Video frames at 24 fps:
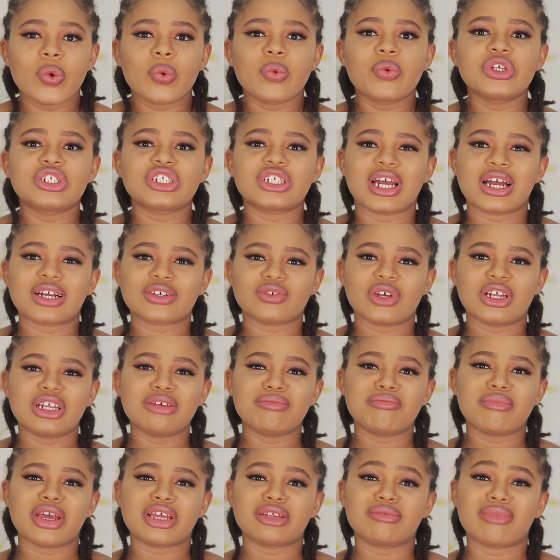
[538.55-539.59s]
which actually
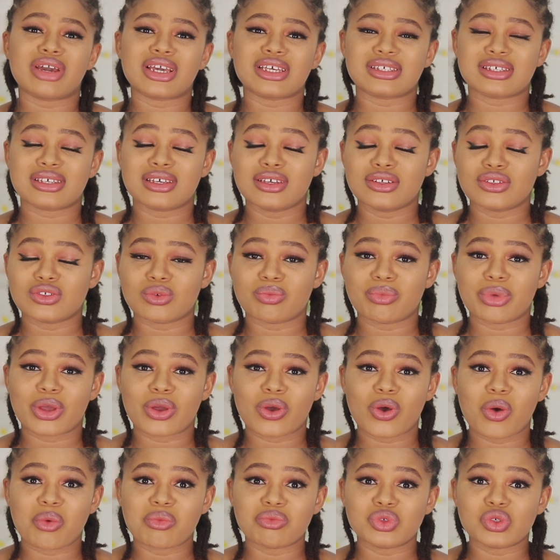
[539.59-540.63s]
made my skin to
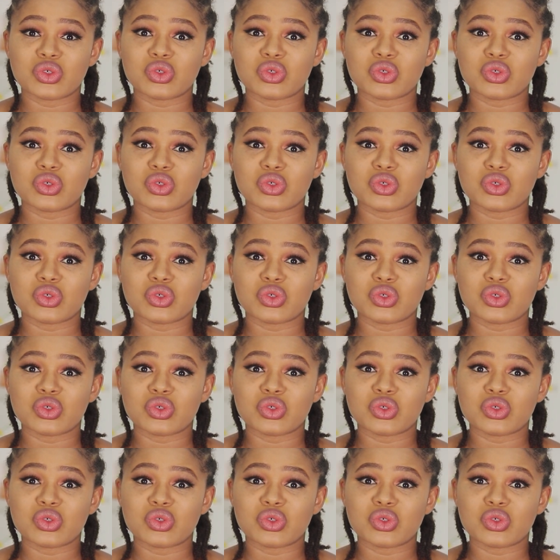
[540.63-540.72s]
become